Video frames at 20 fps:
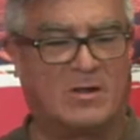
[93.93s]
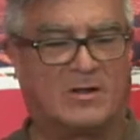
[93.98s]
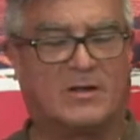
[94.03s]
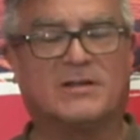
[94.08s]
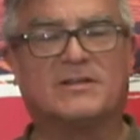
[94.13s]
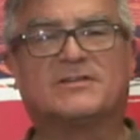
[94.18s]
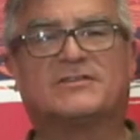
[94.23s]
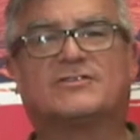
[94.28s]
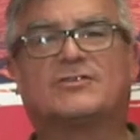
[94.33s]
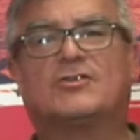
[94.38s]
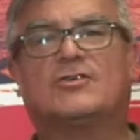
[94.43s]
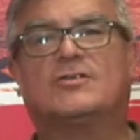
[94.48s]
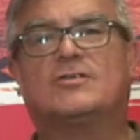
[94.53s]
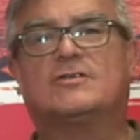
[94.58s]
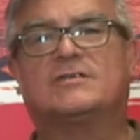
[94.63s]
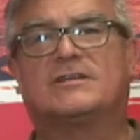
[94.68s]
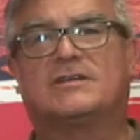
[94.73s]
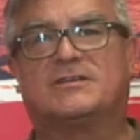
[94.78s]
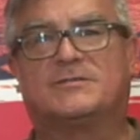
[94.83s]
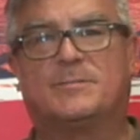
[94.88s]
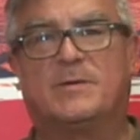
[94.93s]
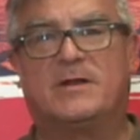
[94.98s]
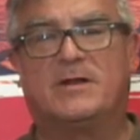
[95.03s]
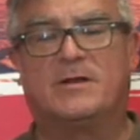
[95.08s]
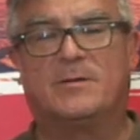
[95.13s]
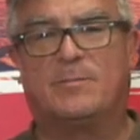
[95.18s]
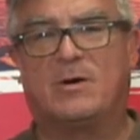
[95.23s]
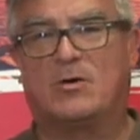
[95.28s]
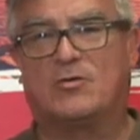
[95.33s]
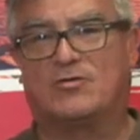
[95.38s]
concerns has
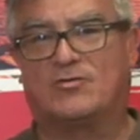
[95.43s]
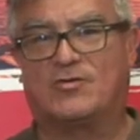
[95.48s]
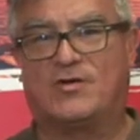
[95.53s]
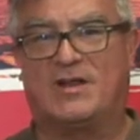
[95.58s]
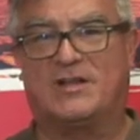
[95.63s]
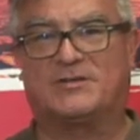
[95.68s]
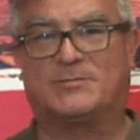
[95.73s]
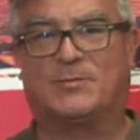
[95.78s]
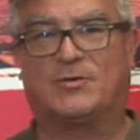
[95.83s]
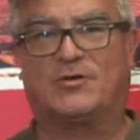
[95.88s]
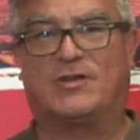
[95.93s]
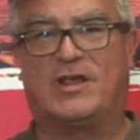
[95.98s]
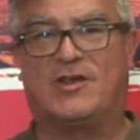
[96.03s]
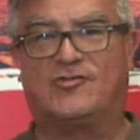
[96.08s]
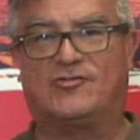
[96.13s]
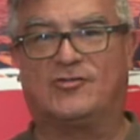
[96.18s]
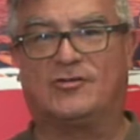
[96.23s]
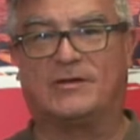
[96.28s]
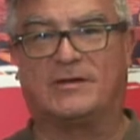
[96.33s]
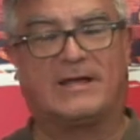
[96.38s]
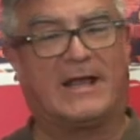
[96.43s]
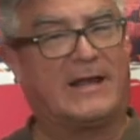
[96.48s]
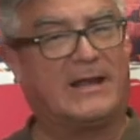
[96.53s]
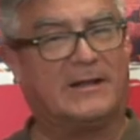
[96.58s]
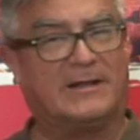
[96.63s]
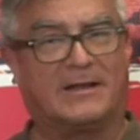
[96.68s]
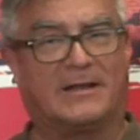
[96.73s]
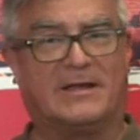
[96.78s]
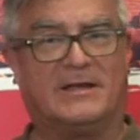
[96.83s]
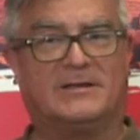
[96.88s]
been about transportation,
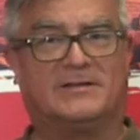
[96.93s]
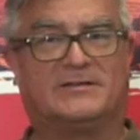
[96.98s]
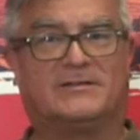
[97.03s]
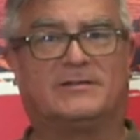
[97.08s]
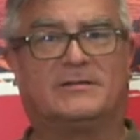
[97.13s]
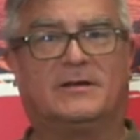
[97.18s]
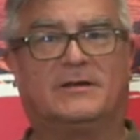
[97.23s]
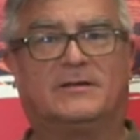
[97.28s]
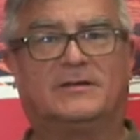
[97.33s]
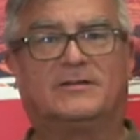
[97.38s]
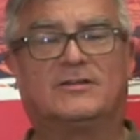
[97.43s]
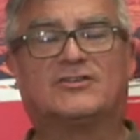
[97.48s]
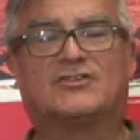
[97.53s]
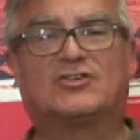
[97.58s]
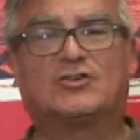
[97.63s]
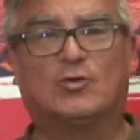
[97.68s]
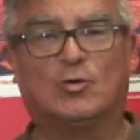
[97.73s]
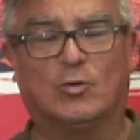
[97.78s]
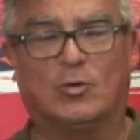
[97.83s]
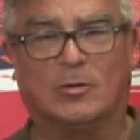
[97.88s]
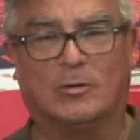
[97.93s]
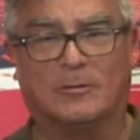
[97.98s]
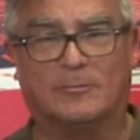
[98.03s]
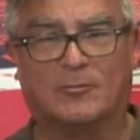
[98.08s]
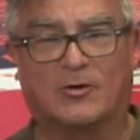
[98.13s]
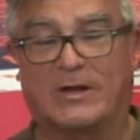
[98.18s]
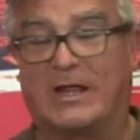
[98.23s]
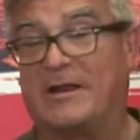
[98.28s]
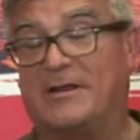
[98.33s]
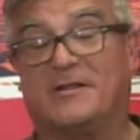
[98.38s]
getting the kids to school,
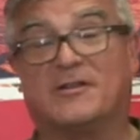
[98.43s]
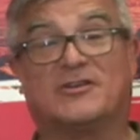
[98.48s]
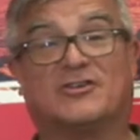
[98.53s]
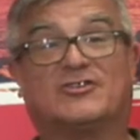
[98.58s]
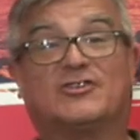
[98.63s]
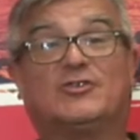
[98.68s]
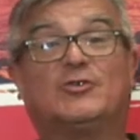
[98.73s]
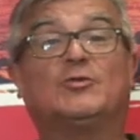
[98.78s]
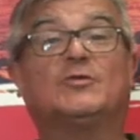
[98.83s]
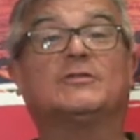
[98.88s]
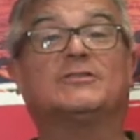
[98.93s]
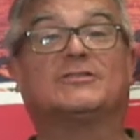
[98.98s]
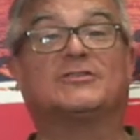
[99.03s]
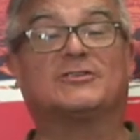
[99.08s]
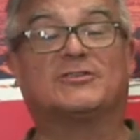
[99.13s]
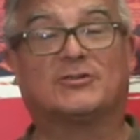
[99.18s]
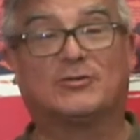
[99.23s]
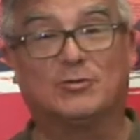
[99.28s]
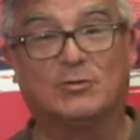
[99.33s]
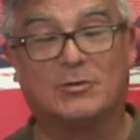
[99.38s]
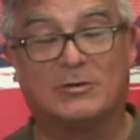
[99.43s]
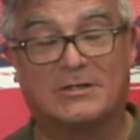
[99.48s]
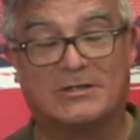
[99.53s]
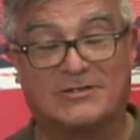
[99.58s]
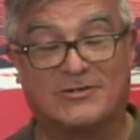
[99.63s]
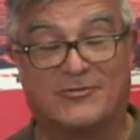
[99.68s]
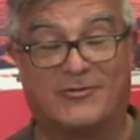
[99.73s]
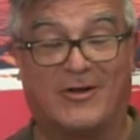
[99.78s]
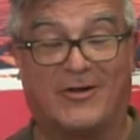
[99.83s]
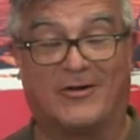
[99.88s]
or getting the students to school,
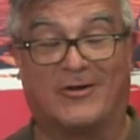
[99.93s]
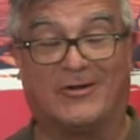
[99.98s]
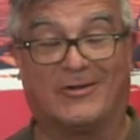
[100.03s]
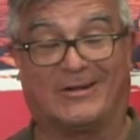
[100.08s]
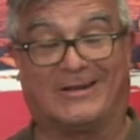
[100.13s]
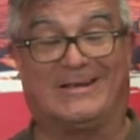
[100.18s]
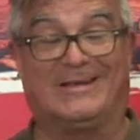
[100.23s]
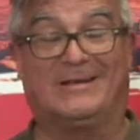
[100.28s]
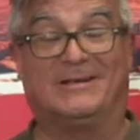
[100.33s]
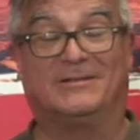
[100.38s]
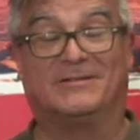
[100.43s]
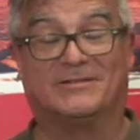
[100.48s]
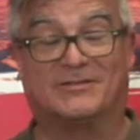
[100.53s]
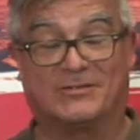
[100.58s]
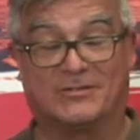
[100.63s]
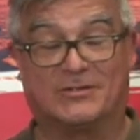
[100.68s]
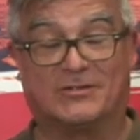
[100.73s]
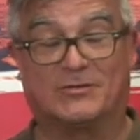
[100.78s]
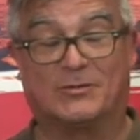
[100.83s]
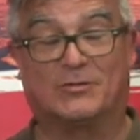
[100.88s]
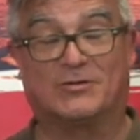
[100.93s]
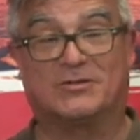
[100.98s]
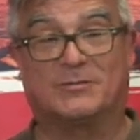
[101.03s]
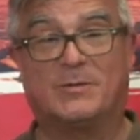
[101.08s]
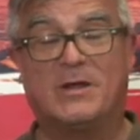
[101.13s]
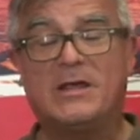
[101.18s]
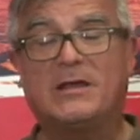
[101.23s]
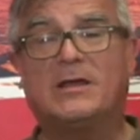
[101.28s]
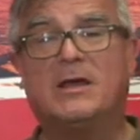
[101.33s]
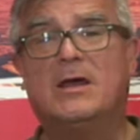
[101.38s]
because they're not all kids, so to
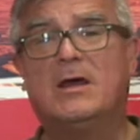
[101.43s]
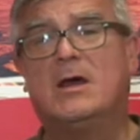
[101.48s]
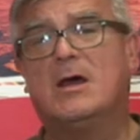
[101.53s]
speak.